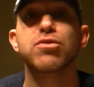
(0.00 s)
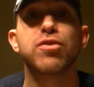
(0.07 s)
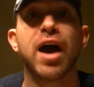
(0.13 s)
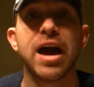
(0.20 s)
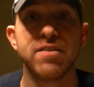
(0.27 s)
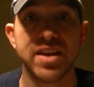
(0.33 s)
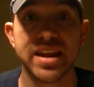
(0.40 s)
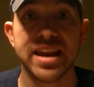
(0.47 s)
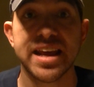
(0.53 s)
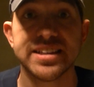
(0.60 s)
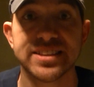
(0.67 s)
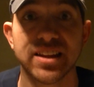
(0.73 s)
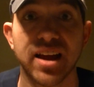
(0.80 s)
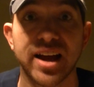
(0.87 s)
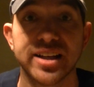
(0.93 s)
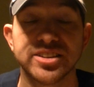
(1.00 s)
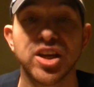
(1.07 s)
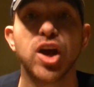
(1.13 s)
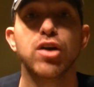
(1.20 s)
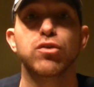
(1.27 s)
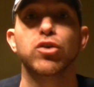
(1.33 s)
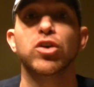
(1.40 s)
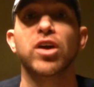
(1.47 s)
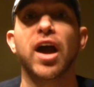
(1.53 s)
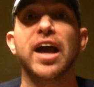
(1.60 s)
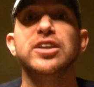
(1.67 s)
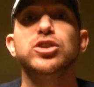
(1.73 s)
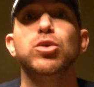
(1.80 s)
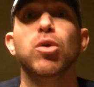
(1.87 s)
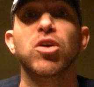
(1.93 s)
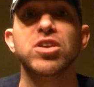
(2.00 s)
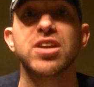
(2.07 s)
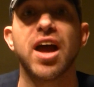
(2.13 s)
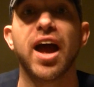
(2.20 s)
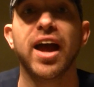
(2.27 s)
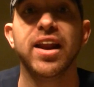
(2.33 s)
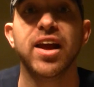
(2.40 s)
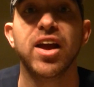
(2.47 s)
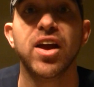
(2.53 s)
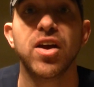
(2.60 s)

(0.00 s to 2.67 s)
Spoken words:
5 NA slots for guys who are not